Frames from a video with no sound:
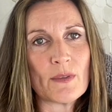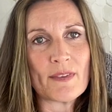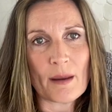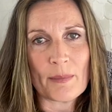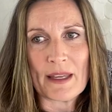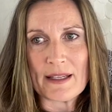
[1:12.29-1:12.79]

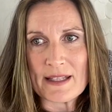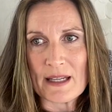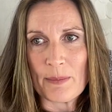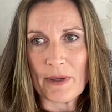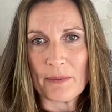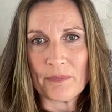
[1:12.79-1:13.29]
something
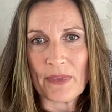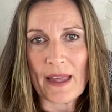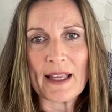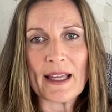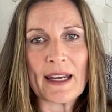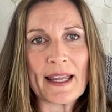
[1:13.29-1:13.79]
deeper, a
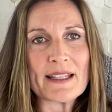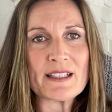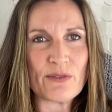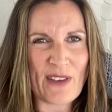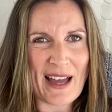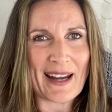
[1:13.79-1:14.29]

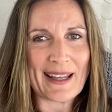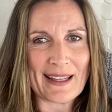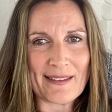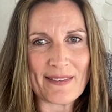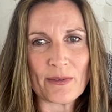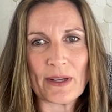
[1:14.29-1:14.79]
collective
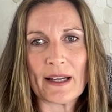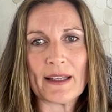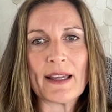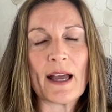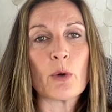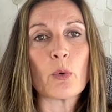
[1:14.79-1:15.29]
unease, really,
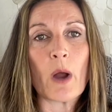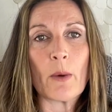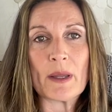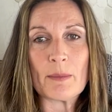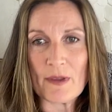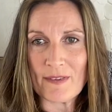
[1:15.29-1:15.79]
a
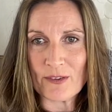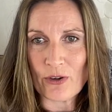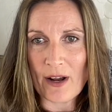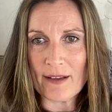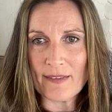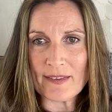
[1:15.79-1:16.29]
growing
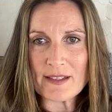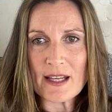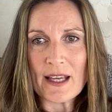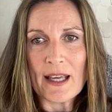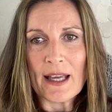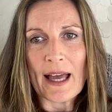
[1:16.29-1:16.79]
mistrust,
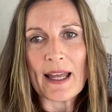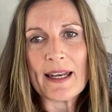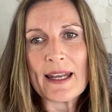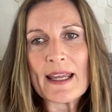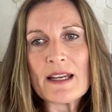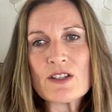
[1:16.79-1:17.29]
a
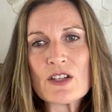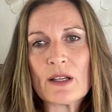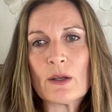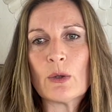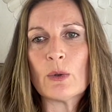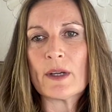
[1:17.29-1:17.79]
need to
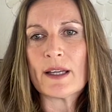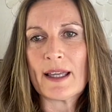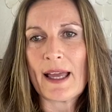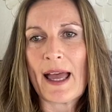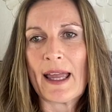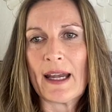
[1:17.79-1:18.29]
look
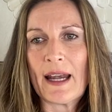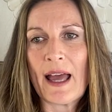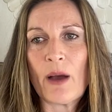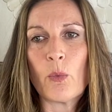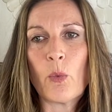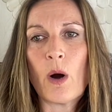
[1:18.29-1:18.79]
again
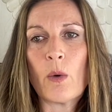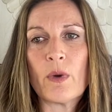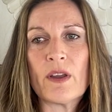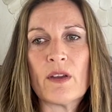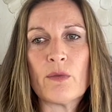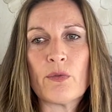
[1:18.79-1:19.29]
at what
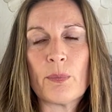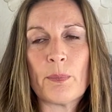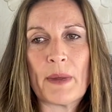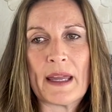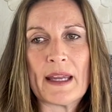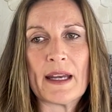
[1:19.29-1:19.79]
we've
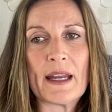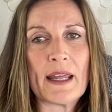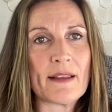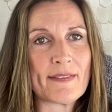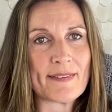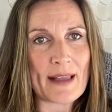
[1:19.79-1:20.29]
been
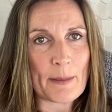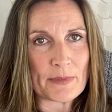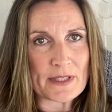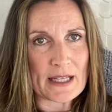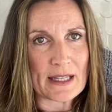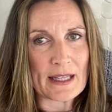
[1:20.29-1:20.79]

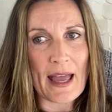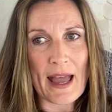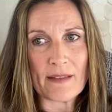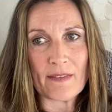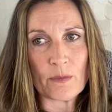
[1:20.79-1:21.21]
accepting as